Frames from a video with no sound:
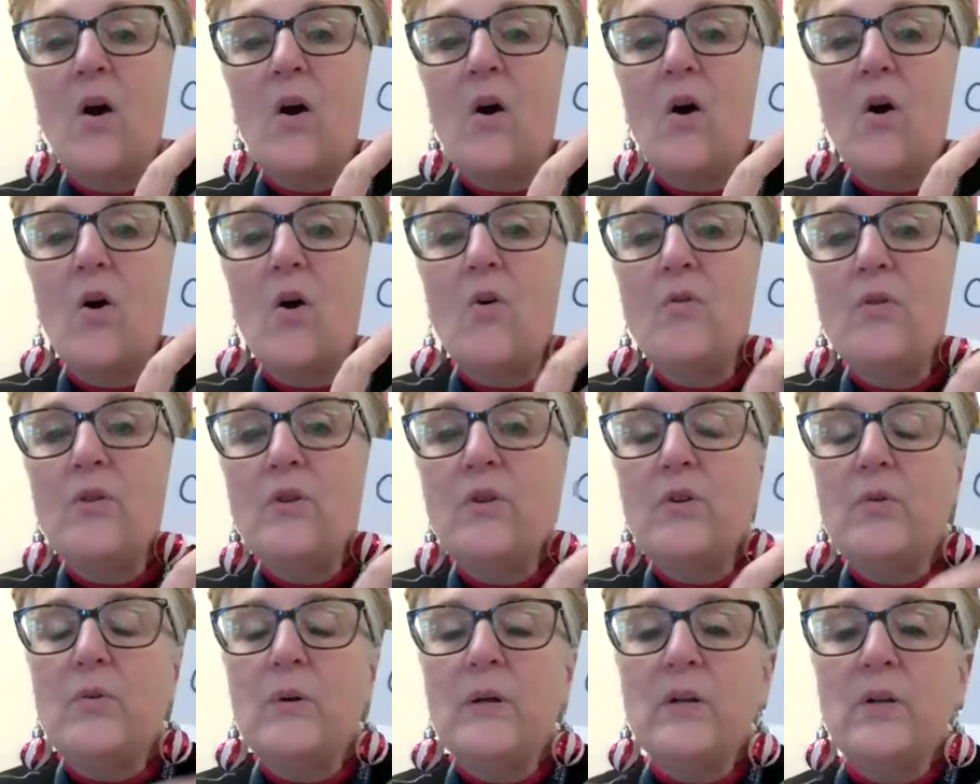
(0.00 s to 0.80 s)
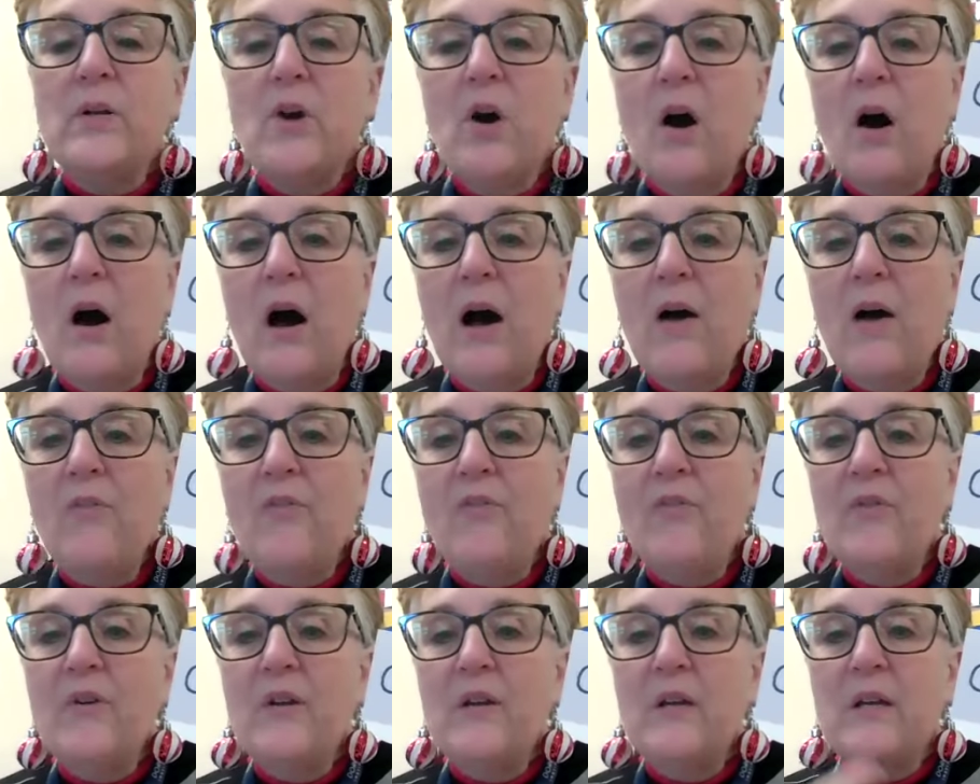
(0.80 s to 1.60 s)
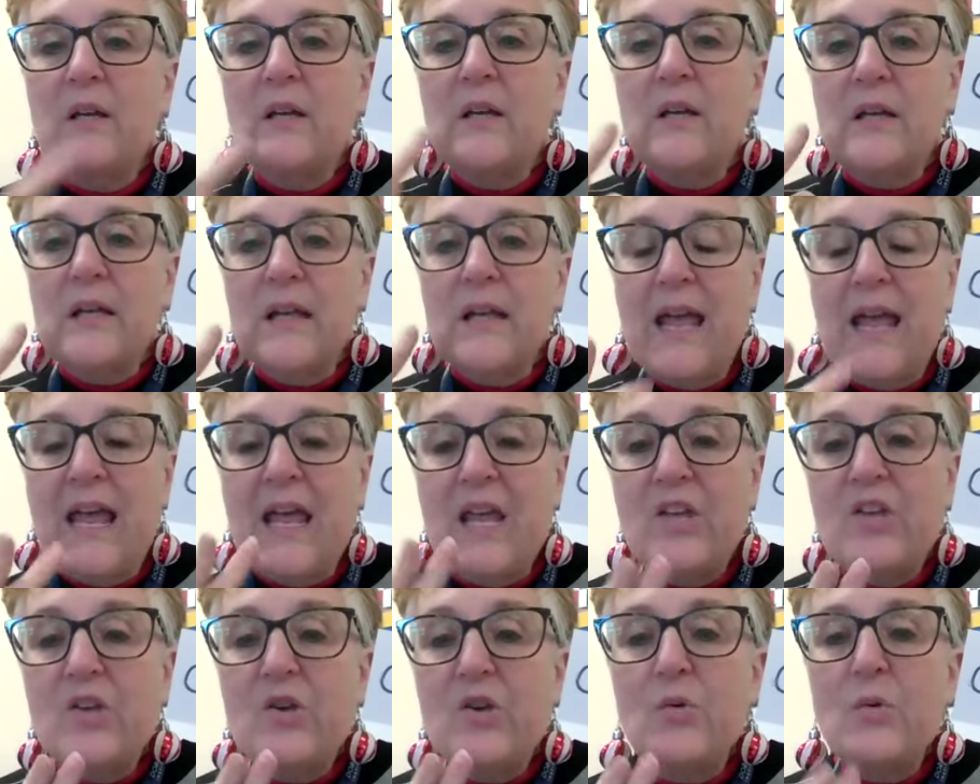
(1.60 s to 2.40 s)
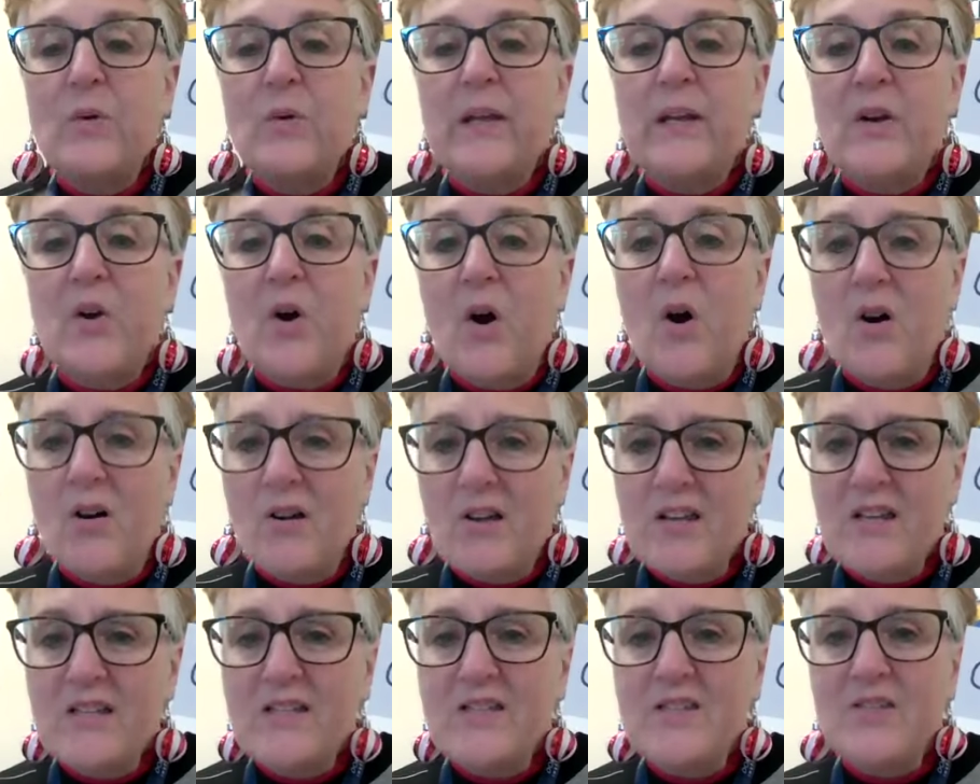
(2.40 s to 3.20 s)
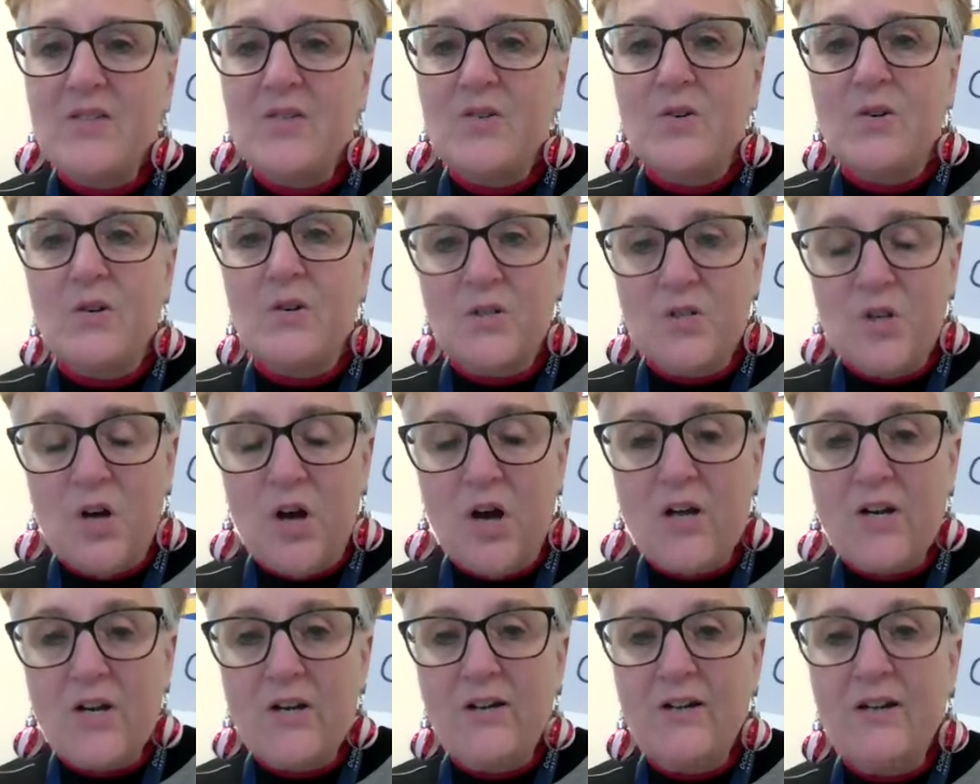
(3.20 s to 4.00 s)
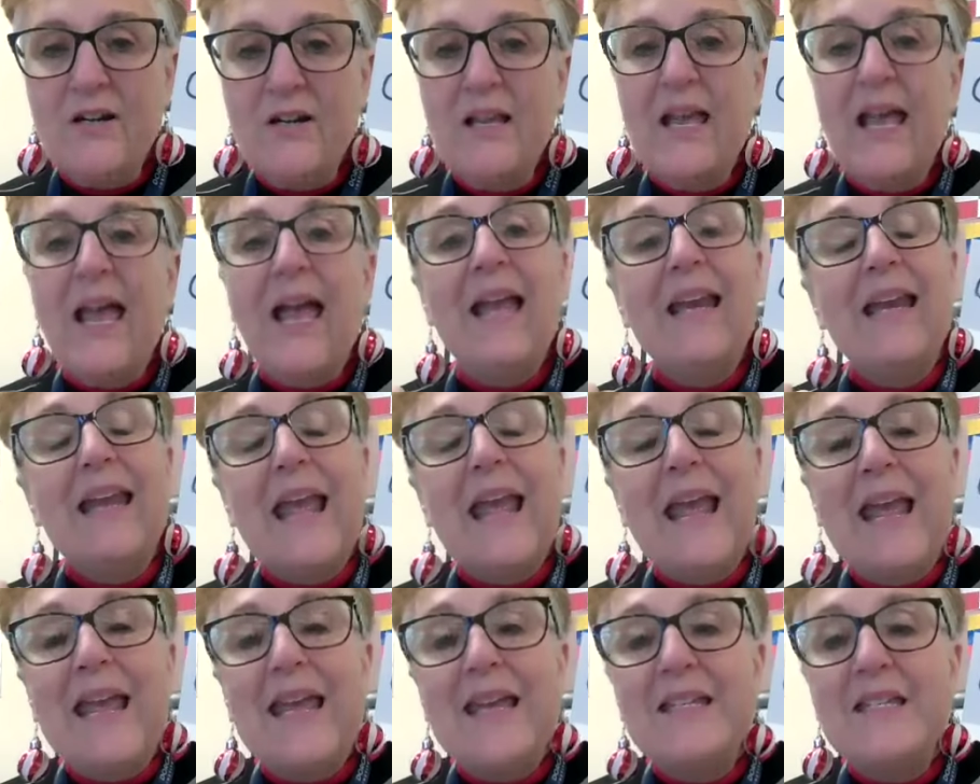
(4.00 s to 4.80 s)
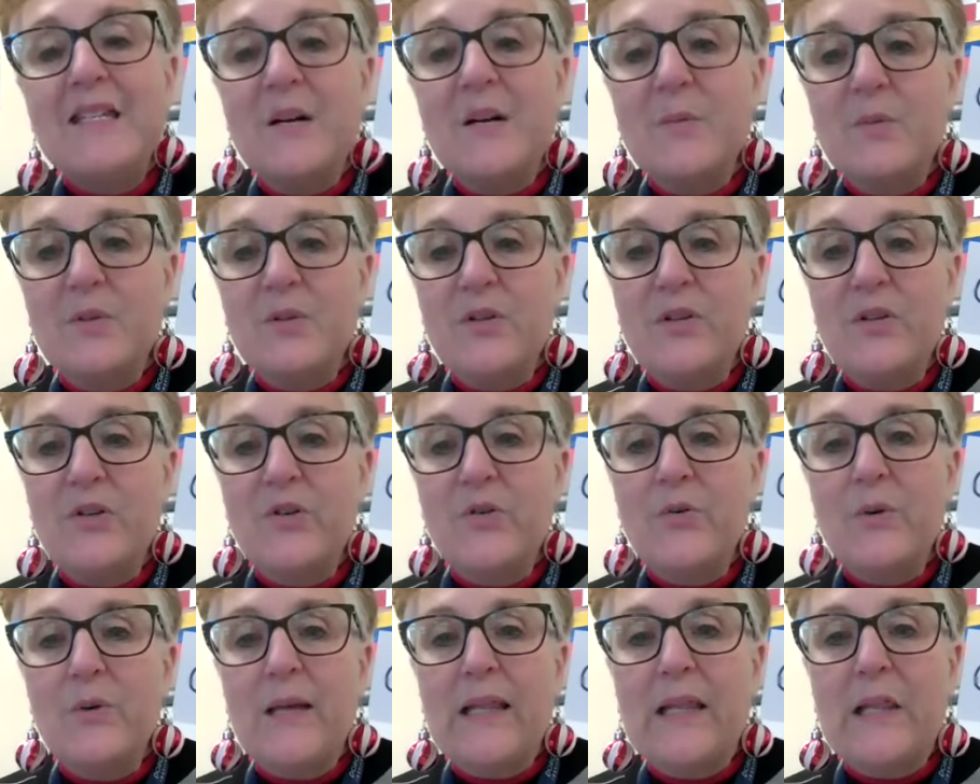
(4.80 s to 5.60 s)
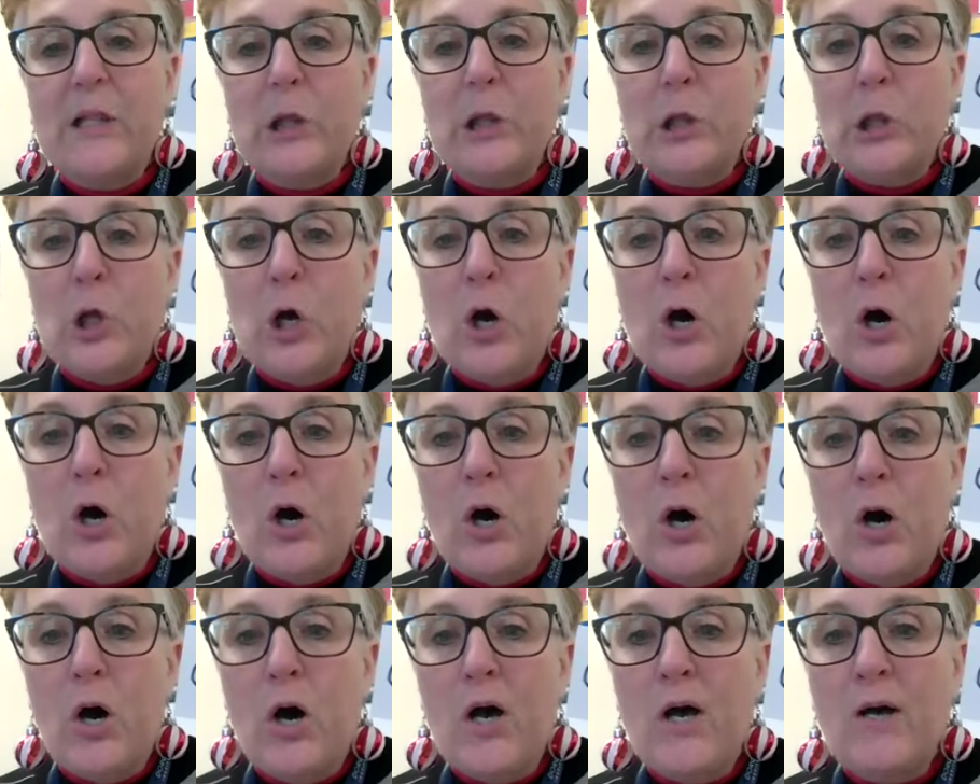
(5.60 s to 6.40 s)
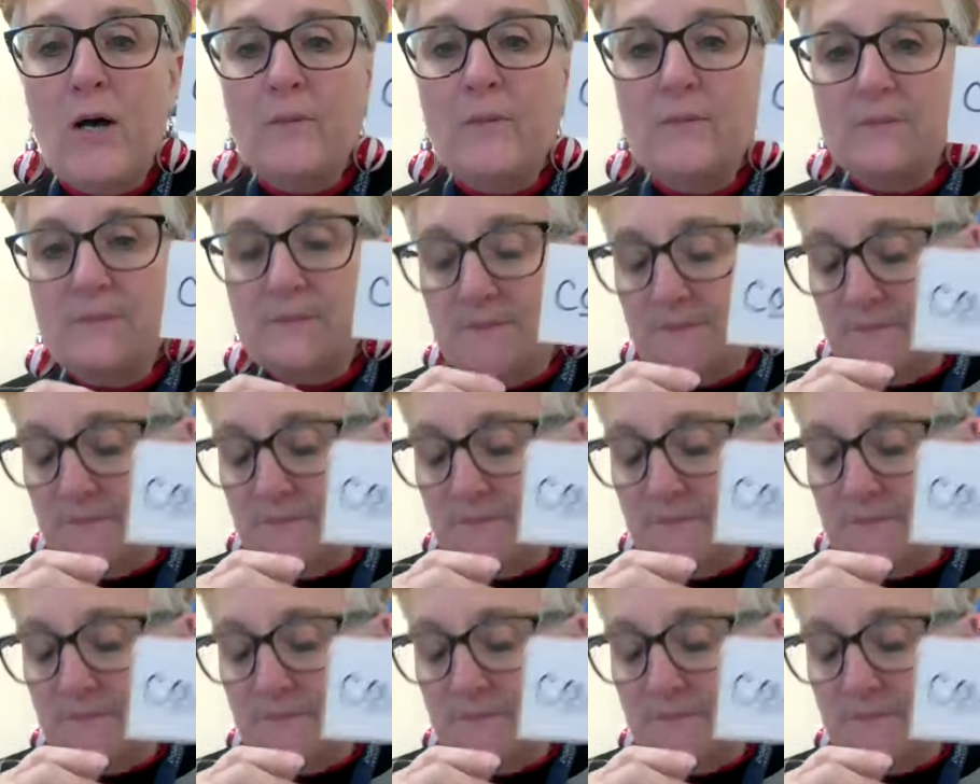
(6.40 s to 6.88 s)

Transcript: OU in cough, AU in August or daughter, and AW in law.